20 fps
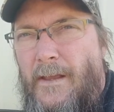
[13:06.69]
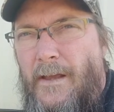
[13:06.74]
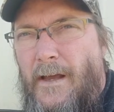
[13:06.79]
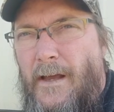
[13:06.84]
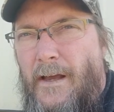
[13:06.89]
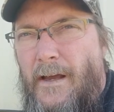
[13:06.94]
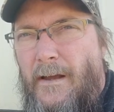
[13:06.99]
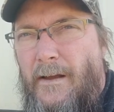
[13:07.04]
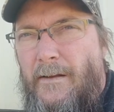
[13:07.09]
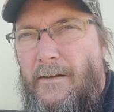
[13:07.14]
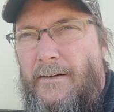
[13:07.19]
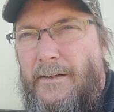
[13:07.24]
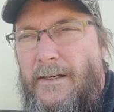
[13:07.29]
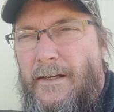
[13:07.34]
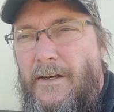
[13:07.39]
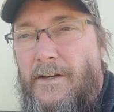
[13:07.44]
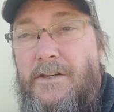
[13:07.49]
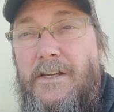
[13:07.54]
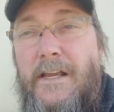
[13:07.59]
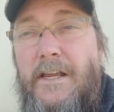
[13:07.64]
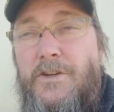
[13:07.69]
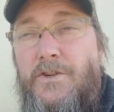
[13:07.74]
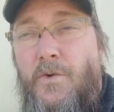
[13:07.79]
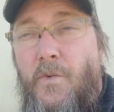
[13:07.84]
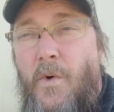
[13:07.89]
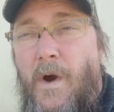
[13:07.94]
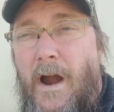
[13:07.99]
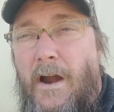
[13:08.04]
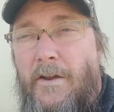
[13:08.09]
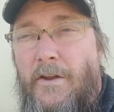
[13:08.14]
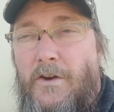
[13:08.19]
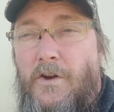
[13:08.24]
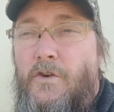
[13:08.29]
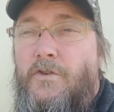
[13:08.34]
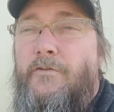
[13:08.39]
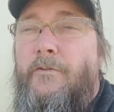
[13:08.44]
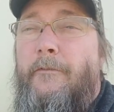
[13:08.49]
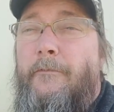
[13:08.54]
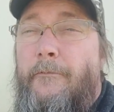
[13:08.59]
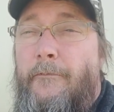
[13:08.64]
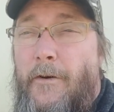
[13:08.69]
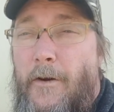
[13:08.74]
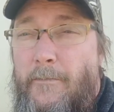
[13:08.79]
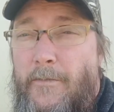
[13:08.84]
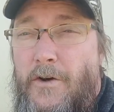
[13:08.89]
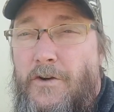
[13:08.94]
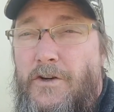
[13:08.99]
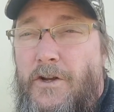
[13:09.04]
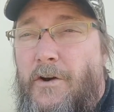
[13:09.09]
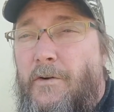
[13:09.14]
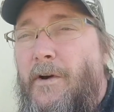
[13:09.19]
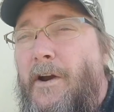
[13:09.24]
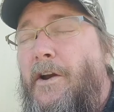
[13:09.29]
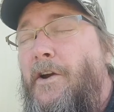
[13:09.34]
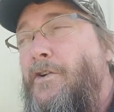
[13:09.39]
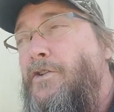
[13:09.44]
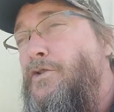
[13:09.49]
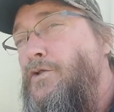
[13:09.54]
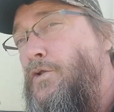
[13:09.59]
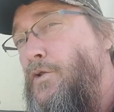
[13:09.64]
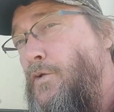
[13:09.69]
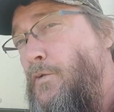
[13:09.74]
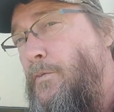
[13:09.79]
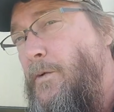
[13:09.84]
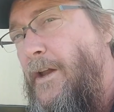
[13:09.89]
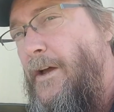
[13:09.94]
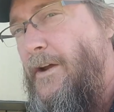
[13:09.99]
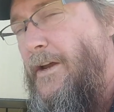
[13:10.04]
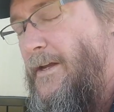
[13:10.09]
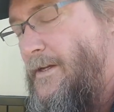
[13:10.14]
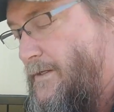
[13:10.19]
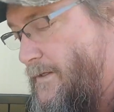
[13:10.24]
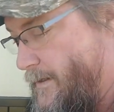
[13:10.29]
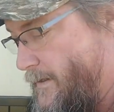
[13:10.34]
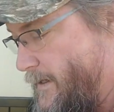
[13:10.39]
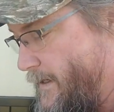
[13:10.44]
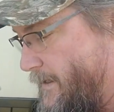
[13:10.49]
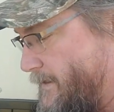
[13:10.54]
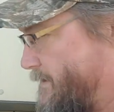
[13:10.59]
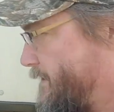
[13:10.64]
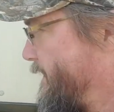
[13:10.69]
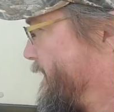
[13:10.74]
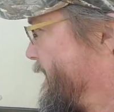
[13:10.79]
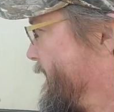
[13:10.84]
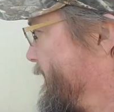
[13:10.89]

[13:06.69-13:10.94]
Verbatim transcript: to get your wire that goes from your generator to plug into this.